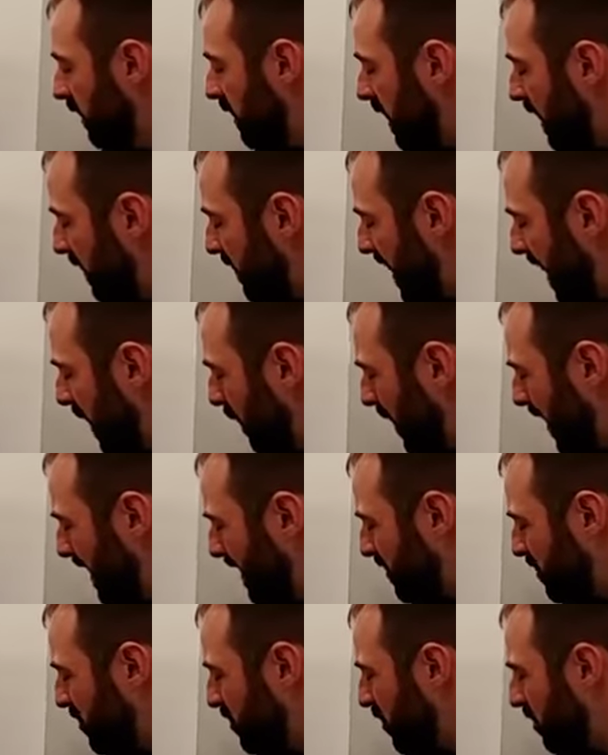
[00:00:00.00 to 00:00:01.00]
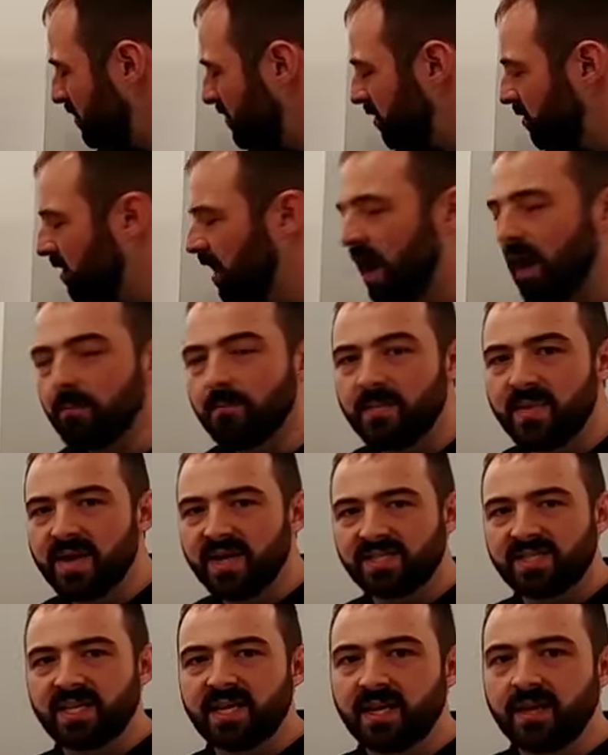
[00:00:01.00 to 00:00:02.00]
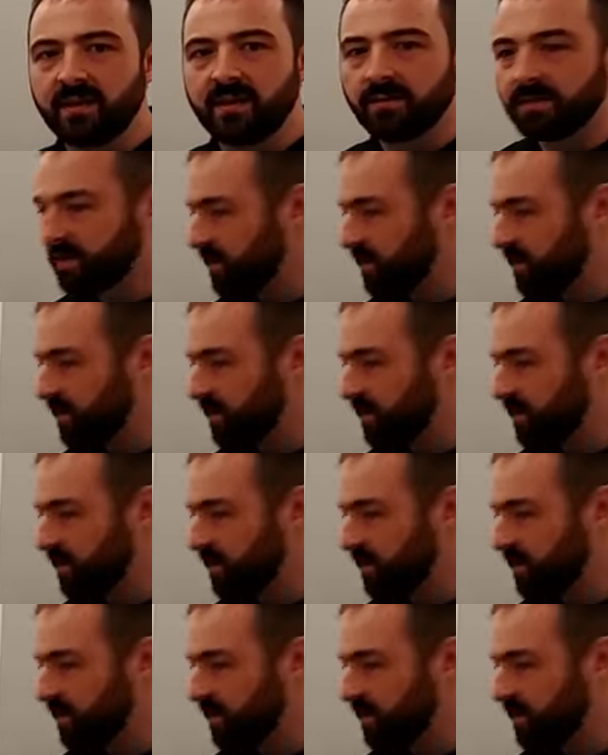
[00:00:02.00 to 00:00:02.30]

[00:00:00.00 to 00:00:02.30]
That way it ensures you're not mixing